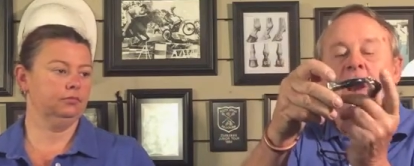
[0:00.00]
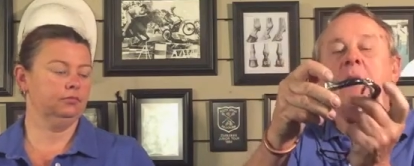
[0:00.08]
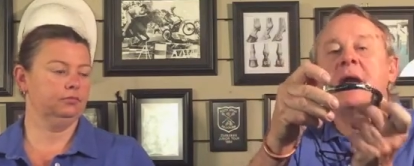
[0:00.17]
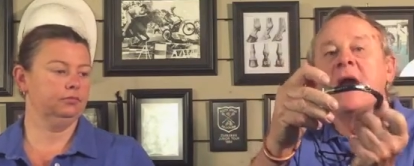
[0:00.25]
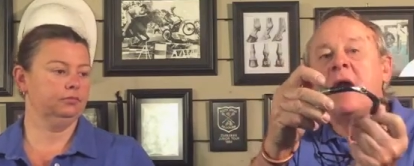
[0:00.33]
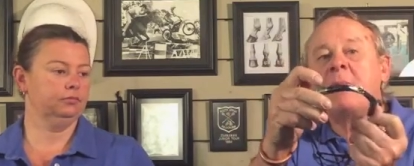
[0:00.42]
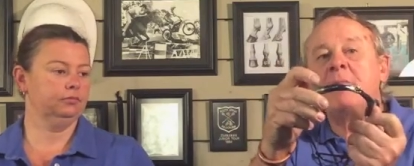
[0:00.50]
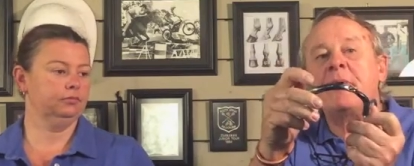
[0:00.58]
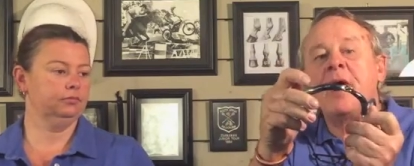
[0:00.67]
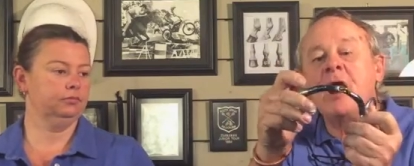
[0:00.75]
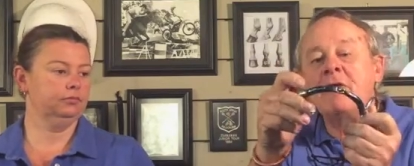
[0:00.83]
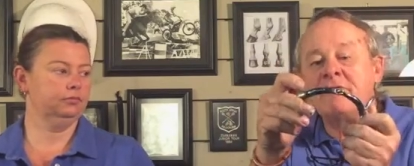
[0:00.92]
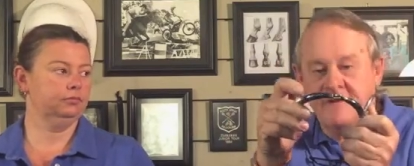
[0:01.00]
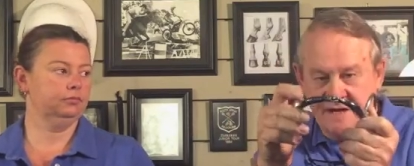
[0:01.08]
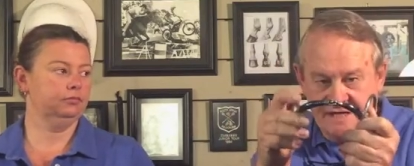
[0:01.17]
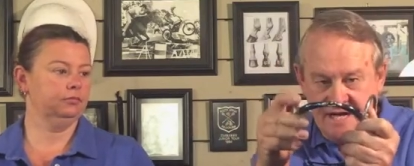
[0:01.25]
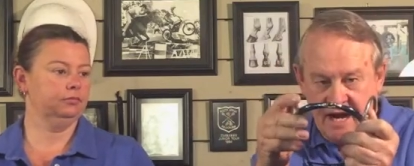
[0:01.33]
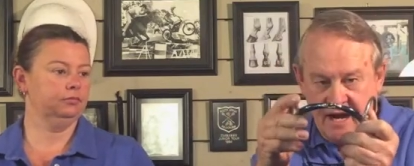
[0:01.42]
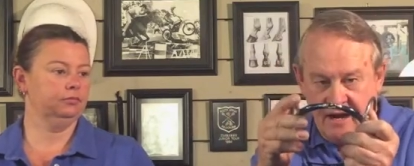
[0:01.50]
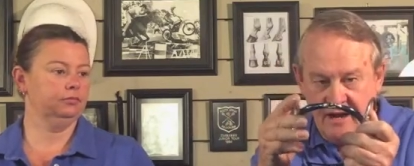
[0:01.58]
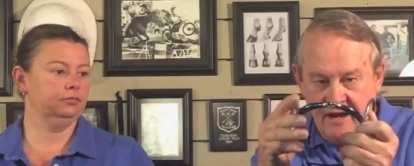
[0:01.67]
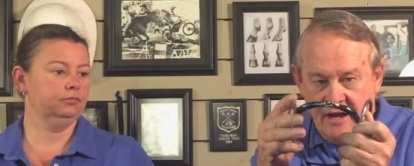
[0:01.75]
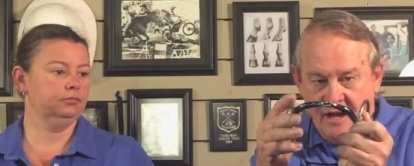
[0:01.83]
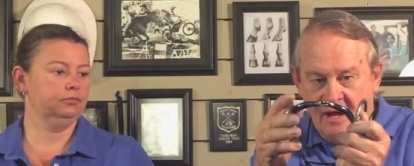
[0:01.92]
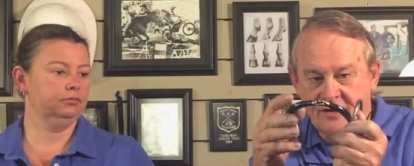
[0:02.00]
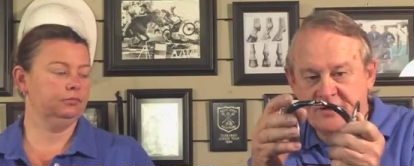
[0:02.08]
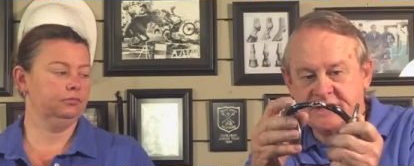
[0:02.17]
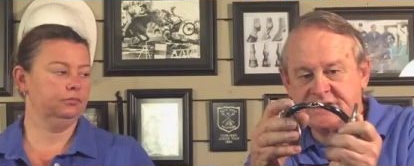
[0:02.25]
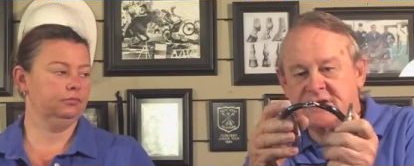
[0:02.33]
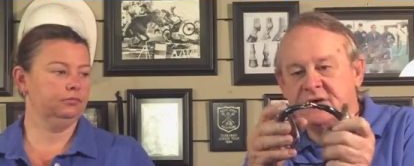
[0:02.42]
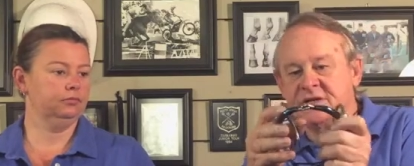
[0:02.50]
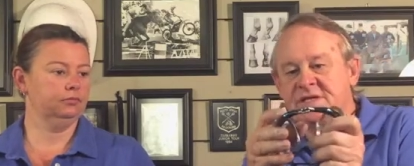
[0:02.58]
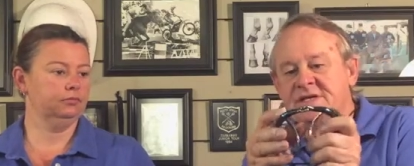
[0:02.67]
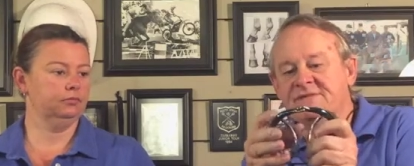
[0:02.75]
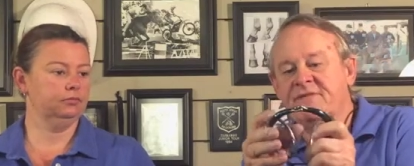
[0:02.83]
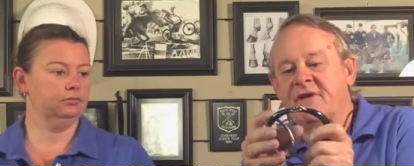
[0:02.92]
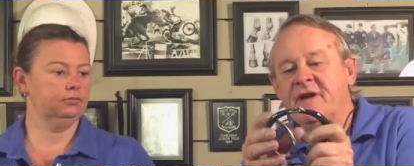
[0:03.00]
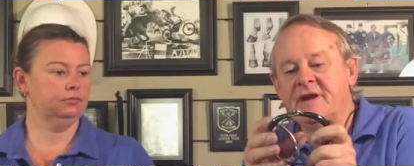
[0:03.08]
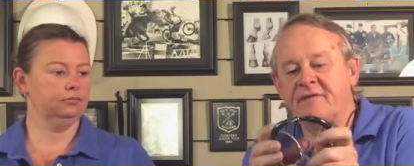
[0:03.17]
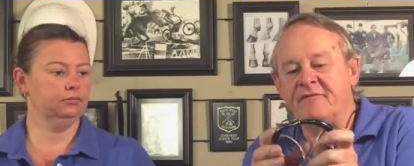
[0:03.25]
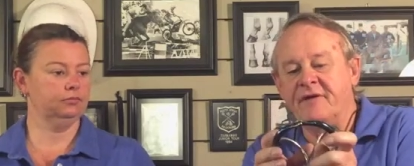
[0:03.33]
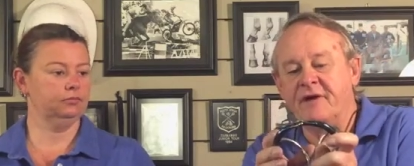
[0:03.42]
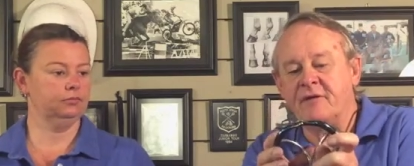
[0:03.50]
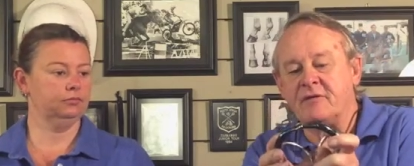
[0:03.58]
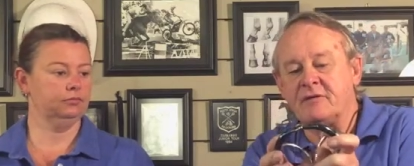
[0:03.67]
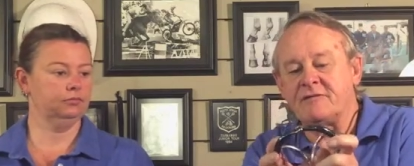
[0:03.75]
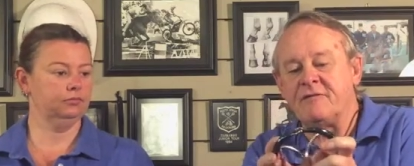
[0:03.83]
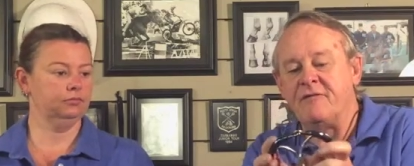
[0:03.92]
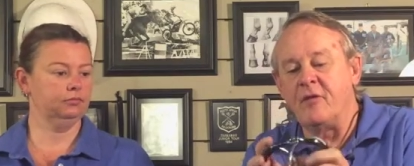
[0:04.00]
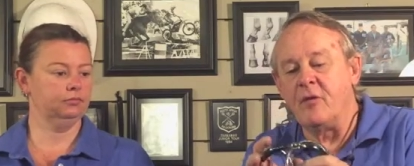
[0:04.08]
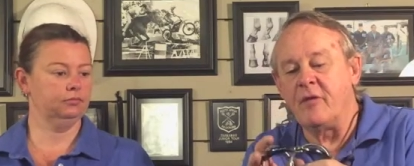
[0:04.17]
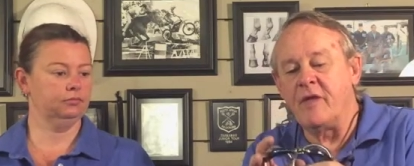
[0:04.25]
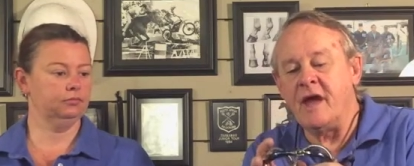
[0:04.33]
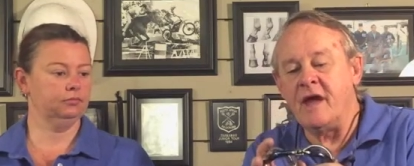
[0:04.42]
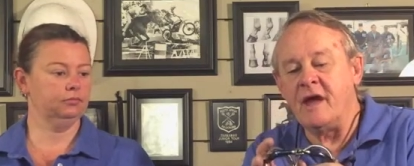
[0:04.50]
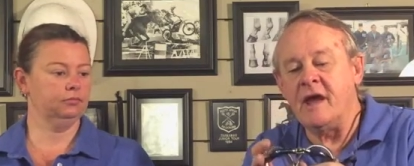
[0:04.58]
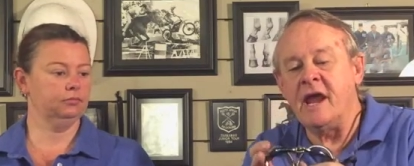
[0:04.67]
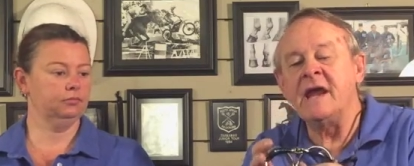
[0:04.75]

Speaker 1: going up over the tongue. Dressage is very difficult for the